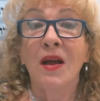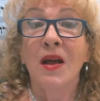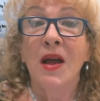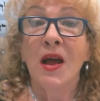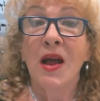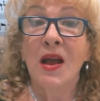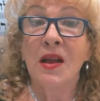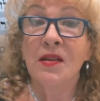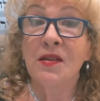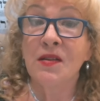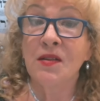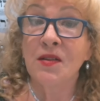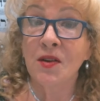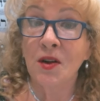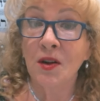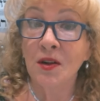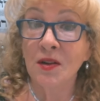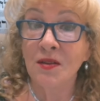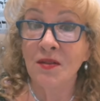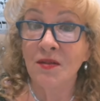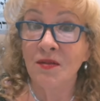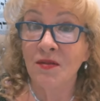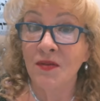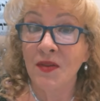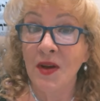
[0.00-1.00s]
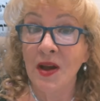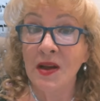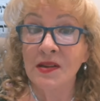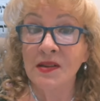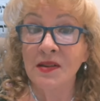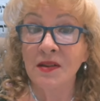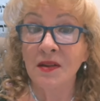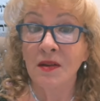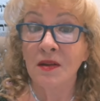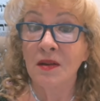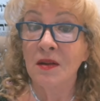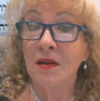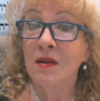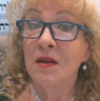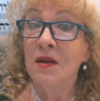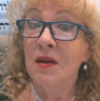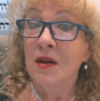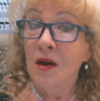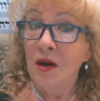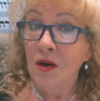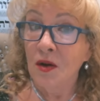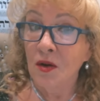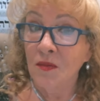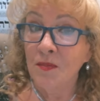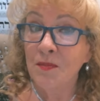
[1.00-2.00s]
A certain vessel,
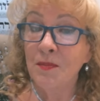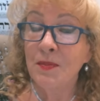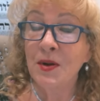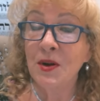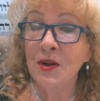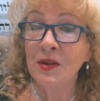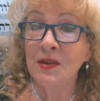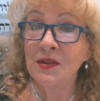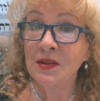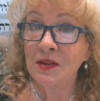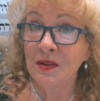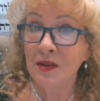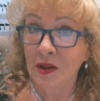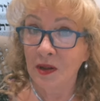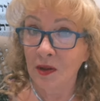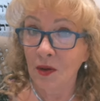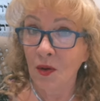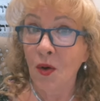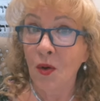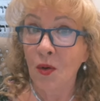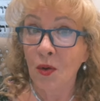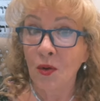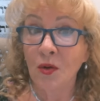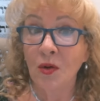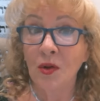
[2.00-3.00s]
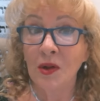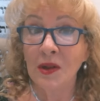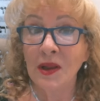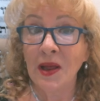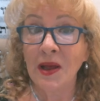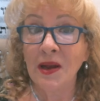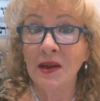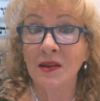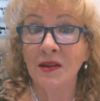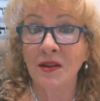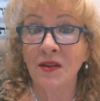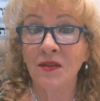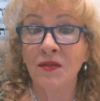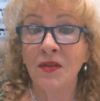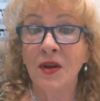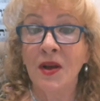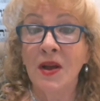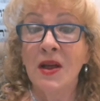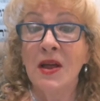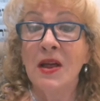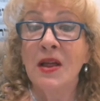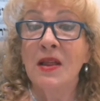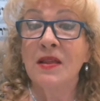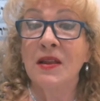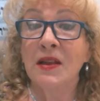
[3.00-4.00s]
personal or collective,
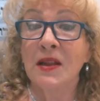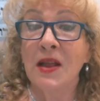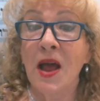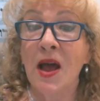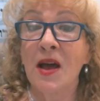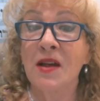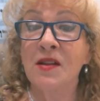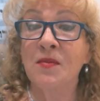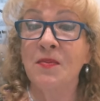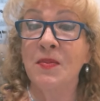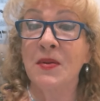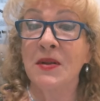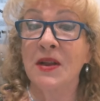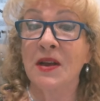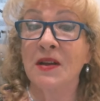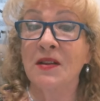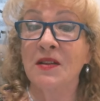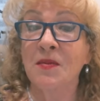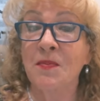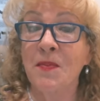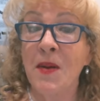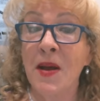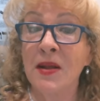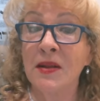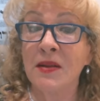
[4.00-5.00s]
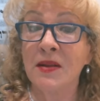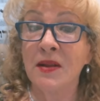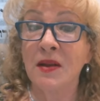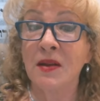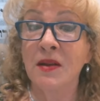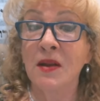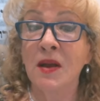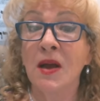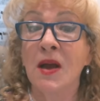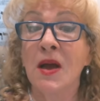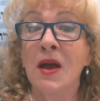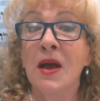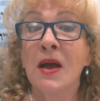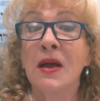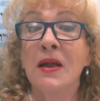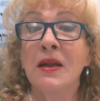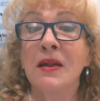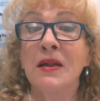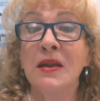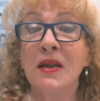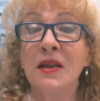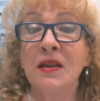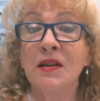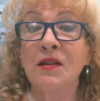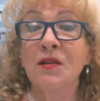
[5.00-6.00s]
that has been expanded
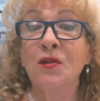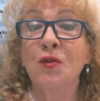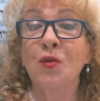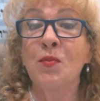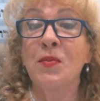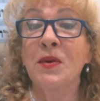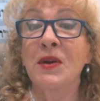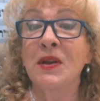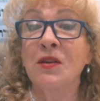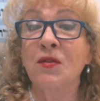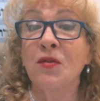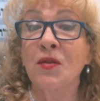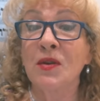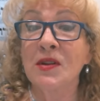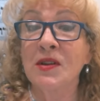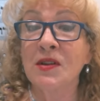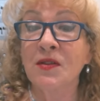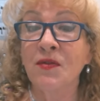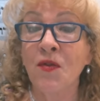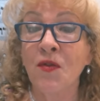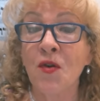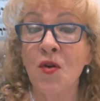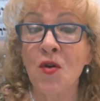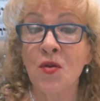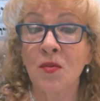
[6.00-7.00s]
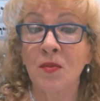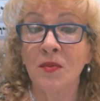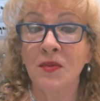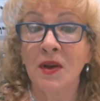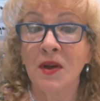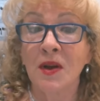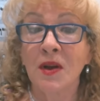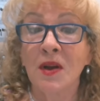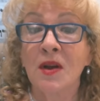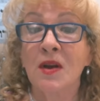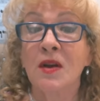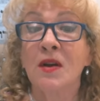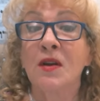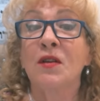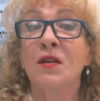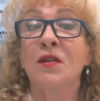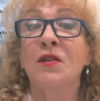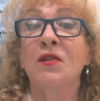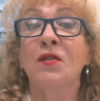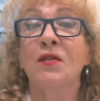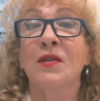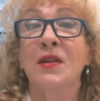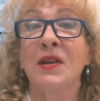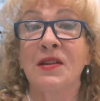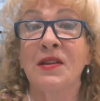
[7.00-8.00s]
needs to be transformed
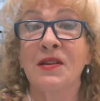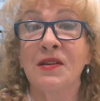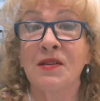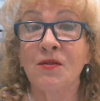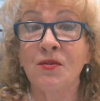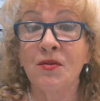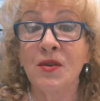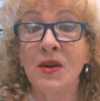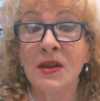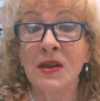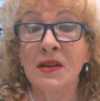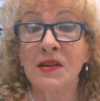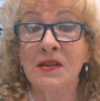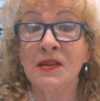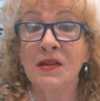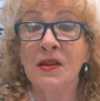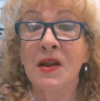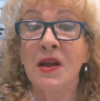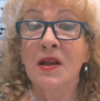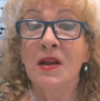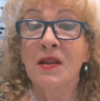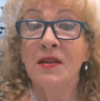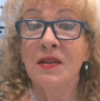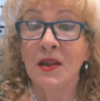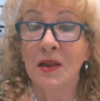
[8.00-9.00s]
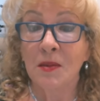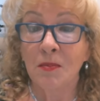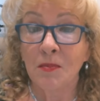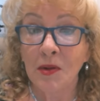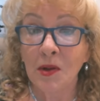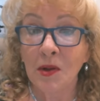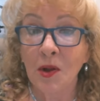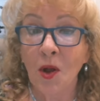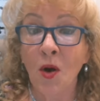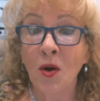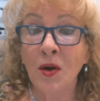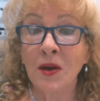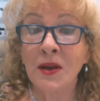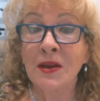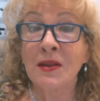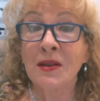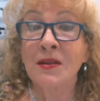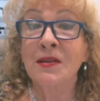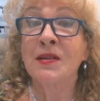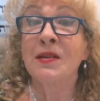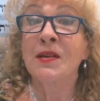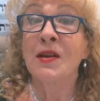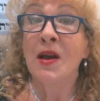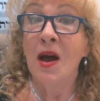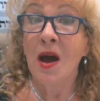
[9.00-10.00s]
so the screens that block
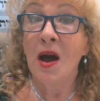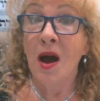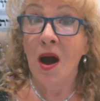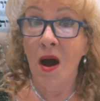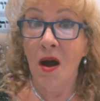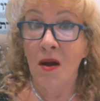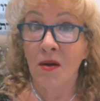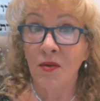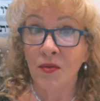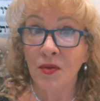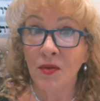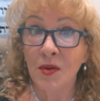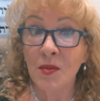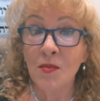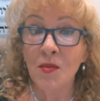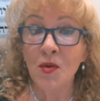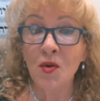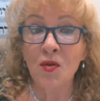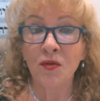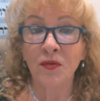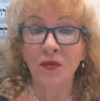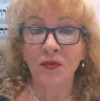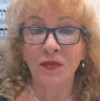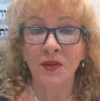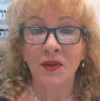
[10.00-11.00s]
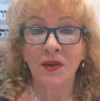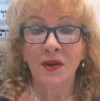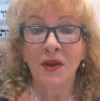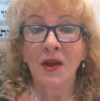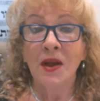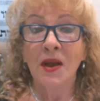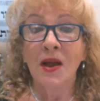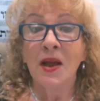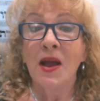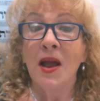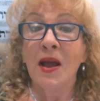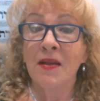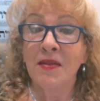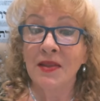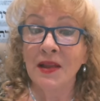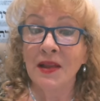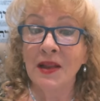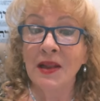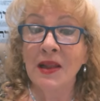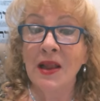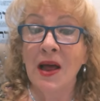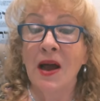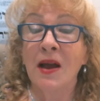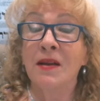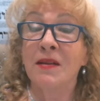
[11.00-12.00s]
it are removed and the
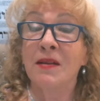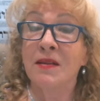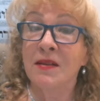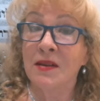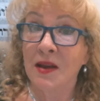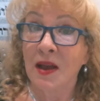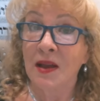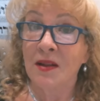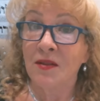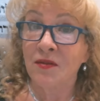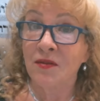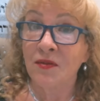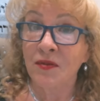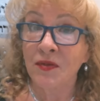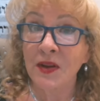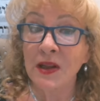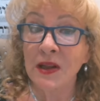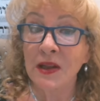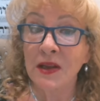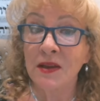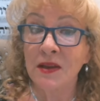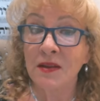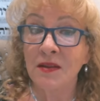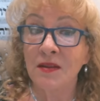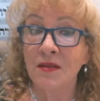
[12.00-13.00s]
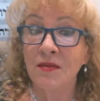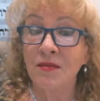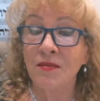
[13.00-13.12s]
light can fill it.